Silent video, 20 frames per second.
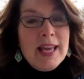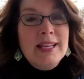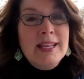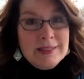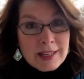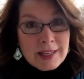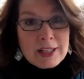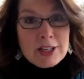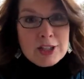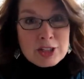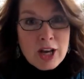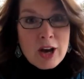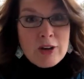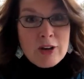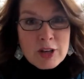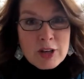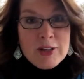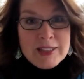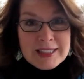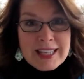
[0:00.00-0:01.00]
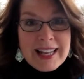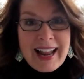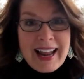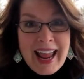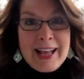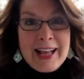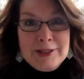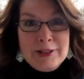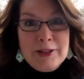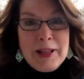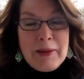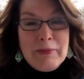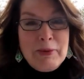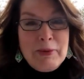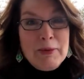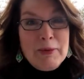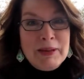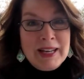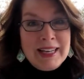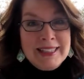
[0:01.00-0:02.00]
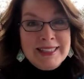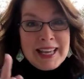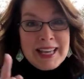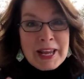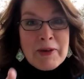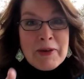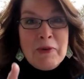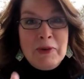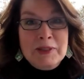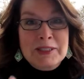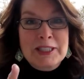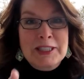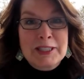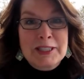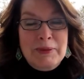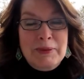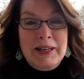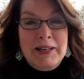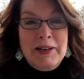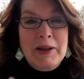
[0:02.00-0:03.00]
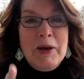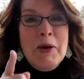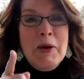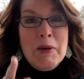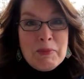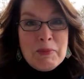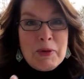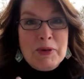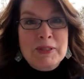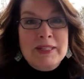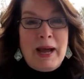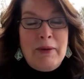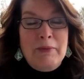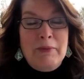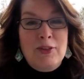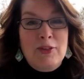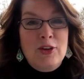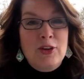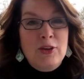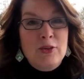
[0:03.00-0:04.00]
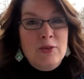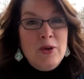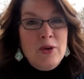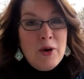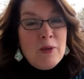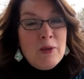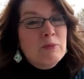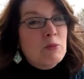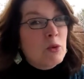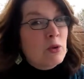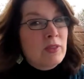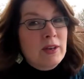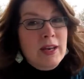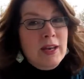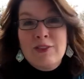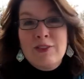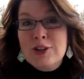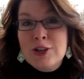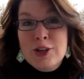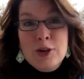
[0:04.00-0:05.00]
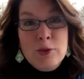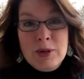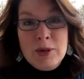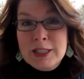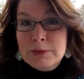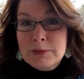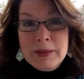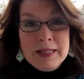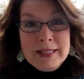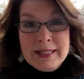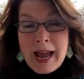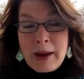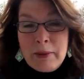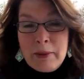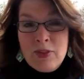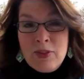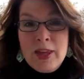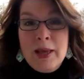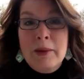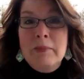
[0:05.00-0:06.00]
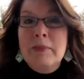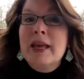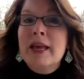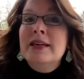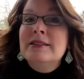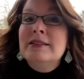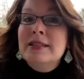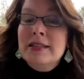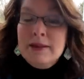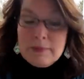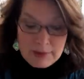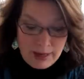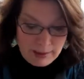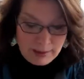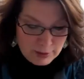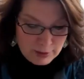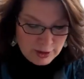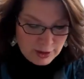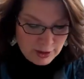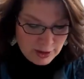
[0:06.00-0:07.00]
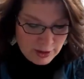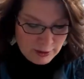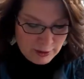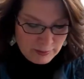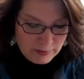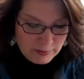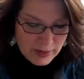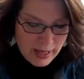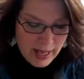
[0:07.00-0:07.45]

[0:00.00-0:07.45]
He's going to show you. He's going to answer that prayer because He wants to spend more time with you, more than even you want to spend time with Him. Tip number 2.